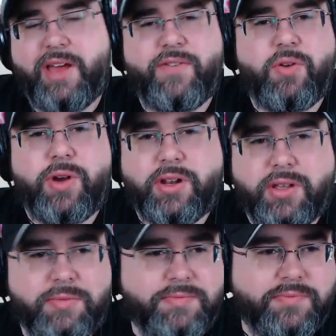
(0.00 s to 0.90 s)
no
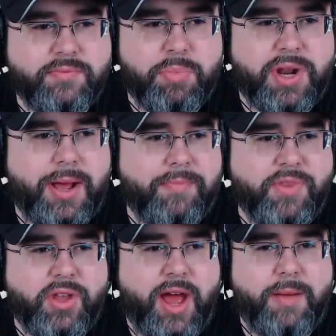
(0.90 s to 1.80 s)
idea, but I'm
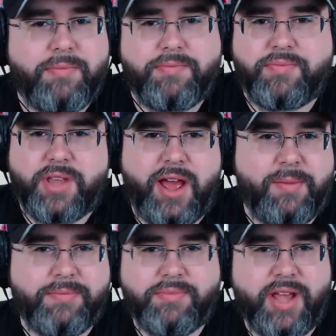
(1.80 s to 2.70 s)
I'm
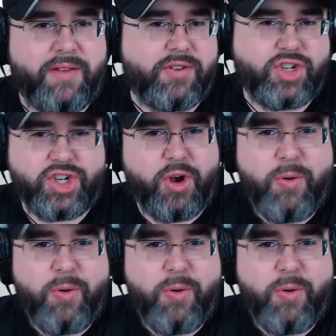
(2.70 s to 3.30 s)
I'm average Joe.